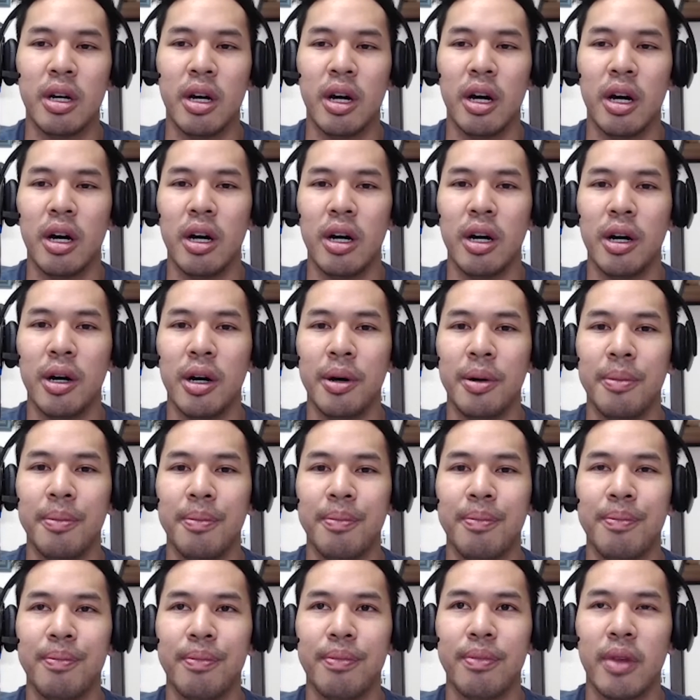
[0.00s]
Um,
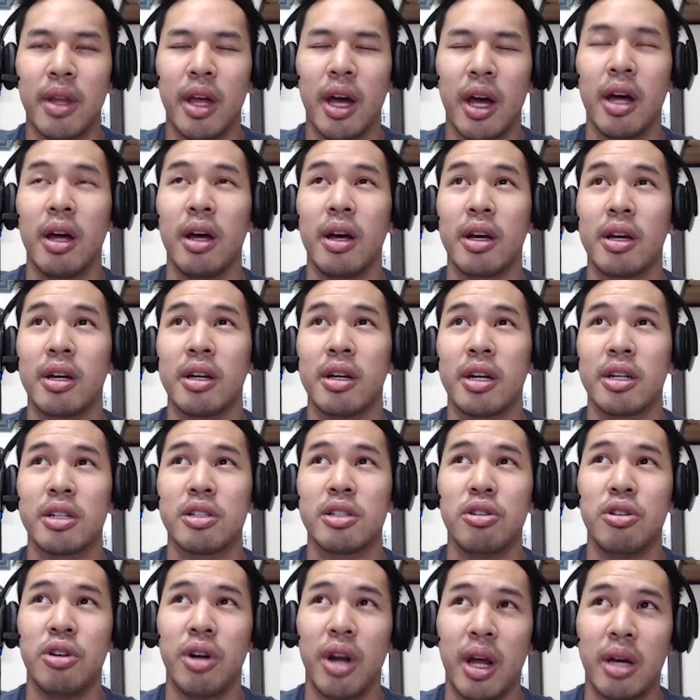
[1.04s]
it connects
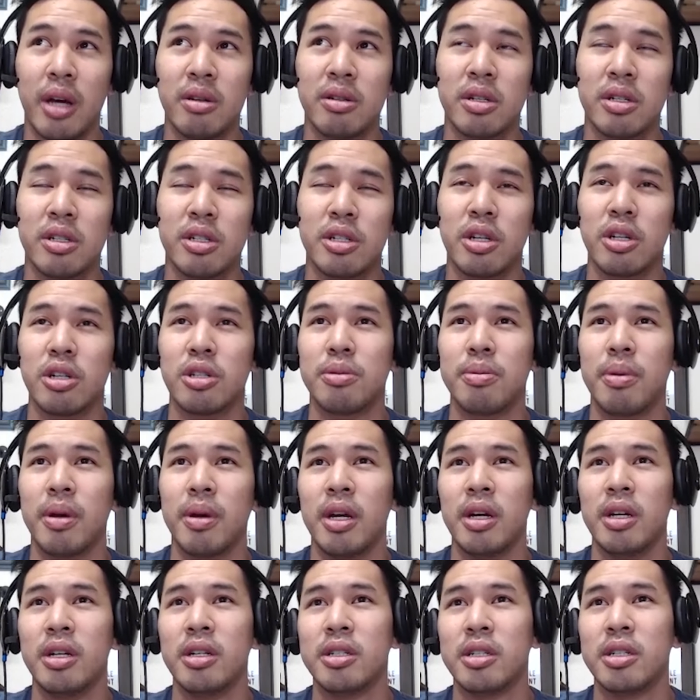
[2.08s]
to your Amazon sales
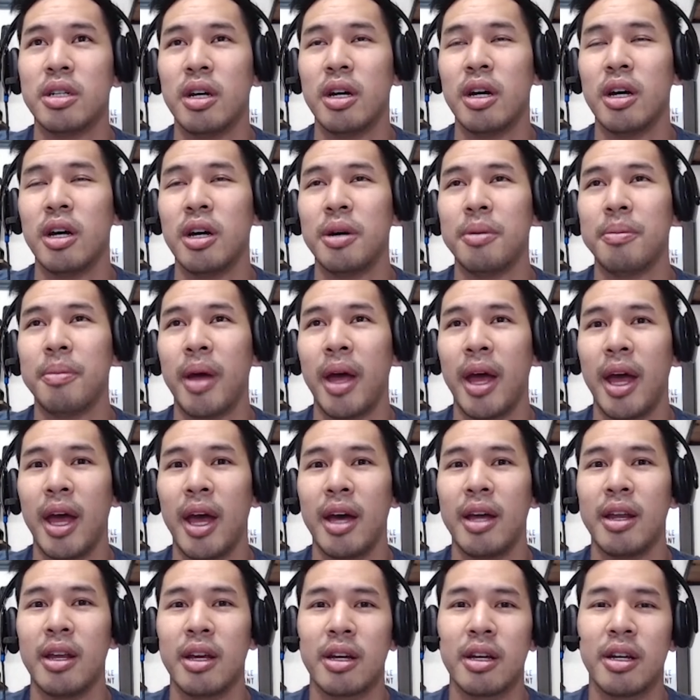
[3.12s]
page um,
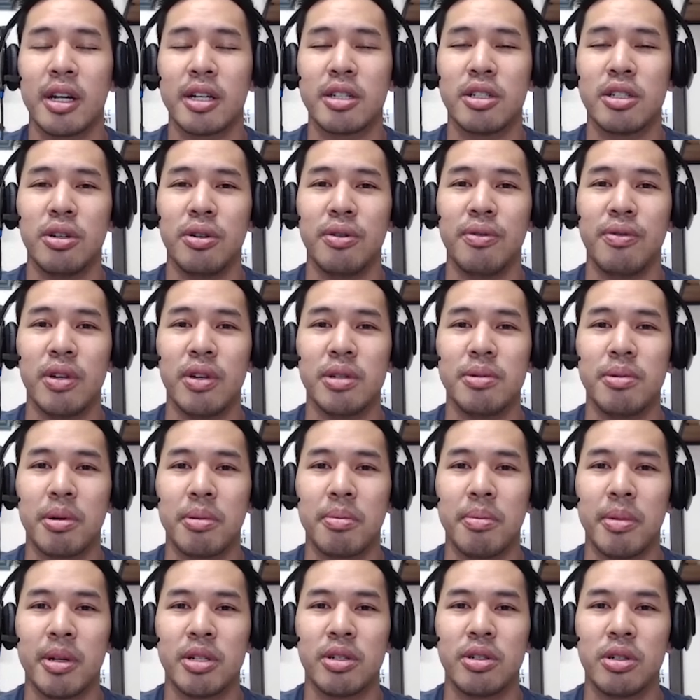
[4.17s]
and it connects to your Facebook
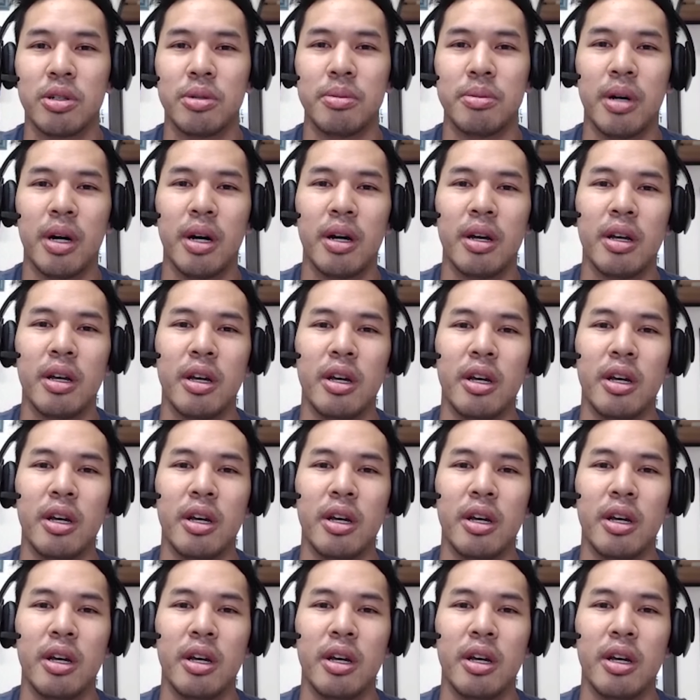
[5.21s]
Messenger bot.